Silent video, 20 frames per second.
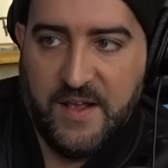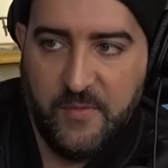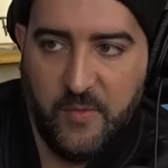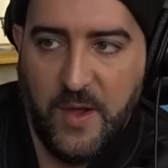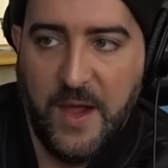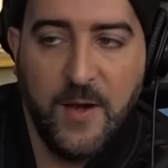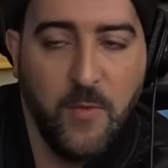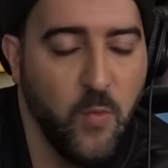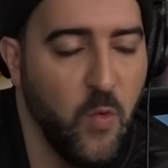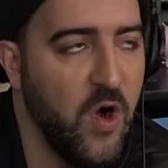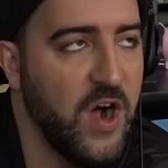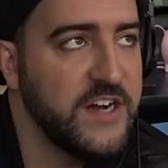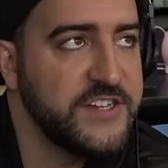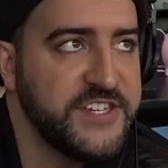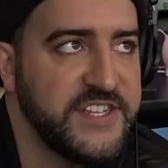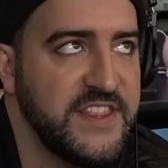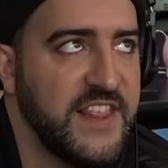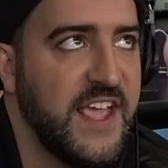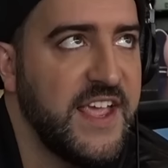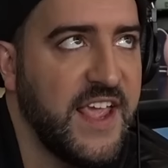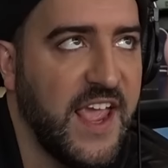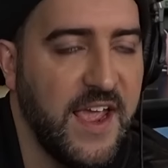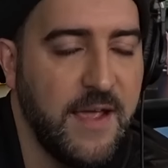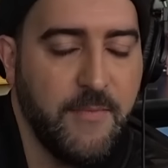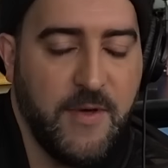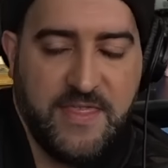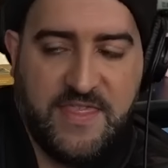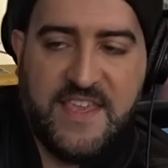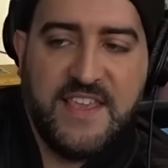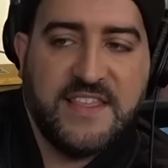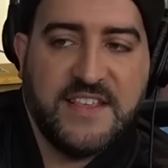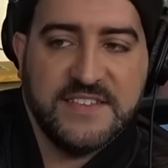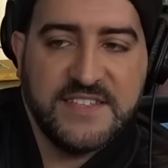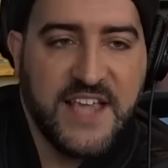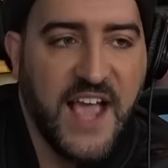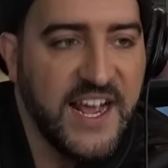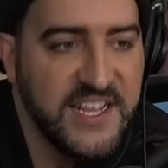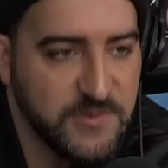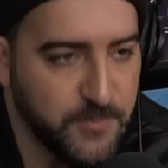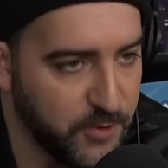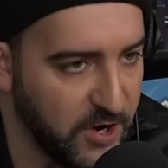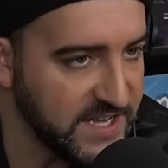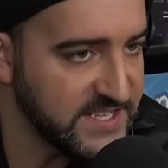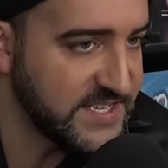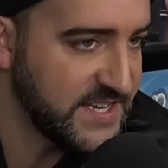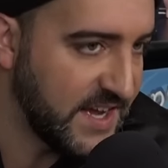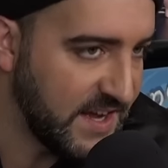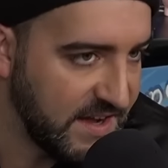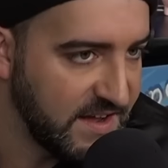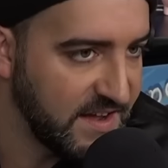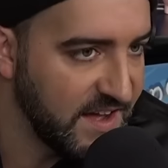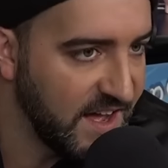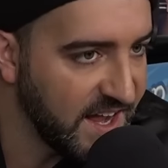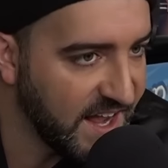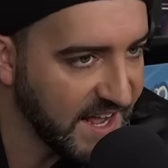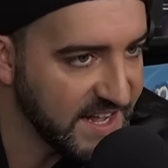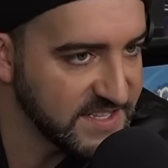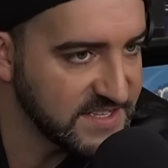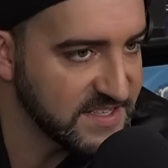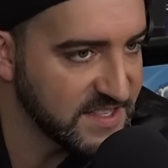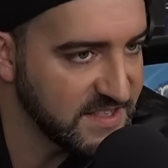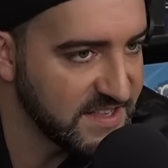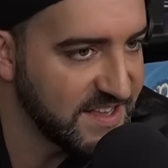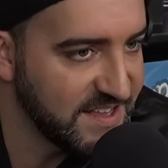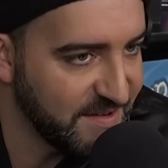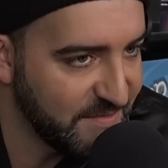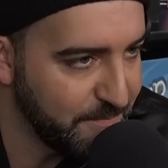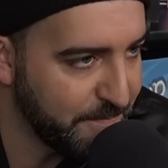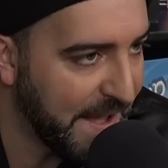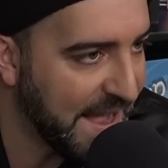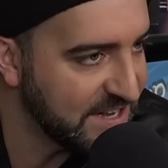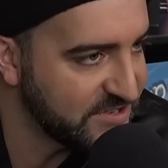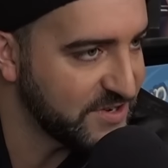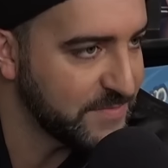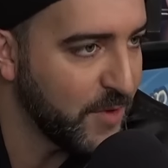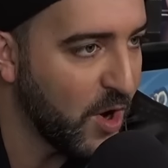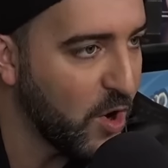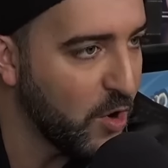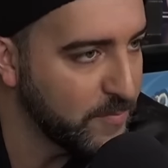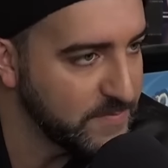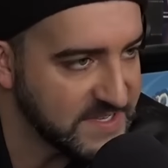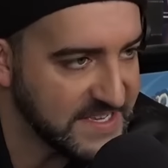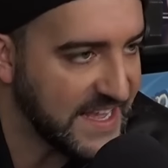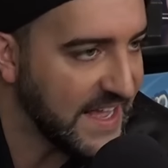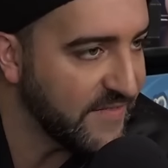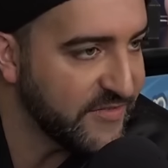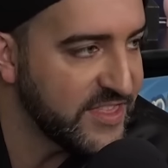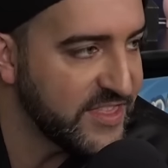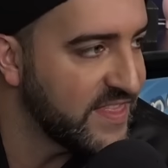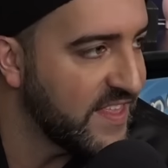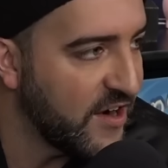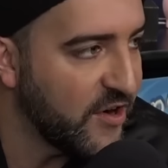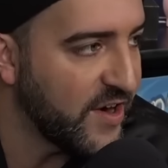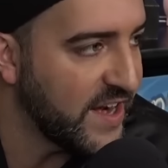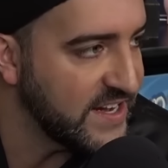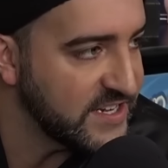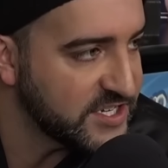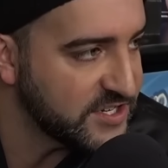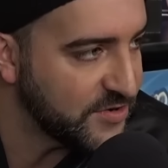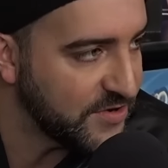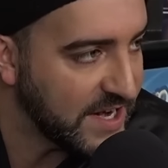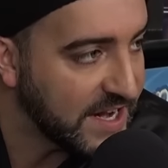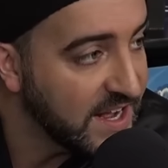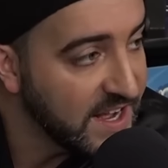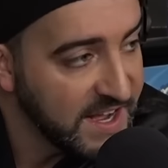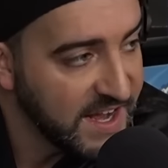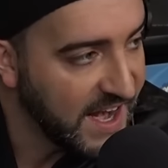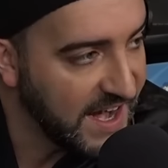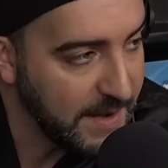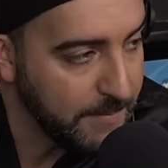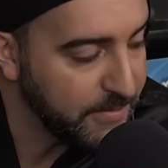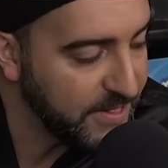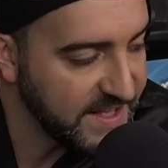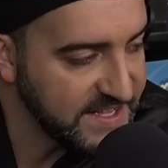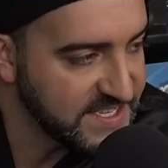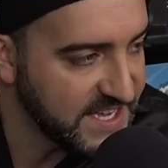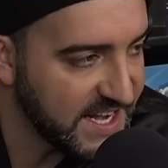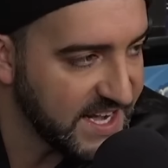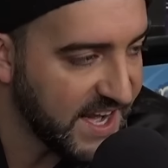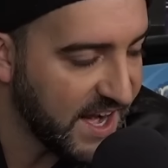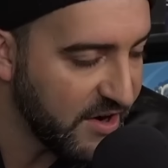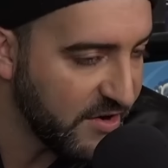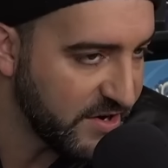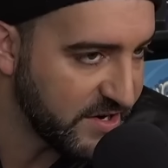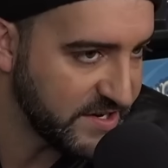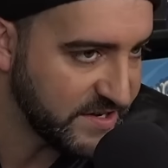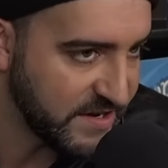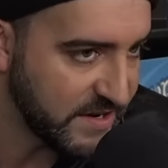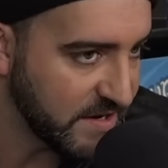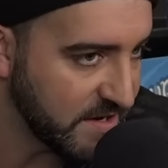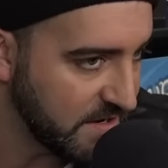in watching that game, I think this guy's pressing against Patrick Mahomes, given their history, and he plays out of character.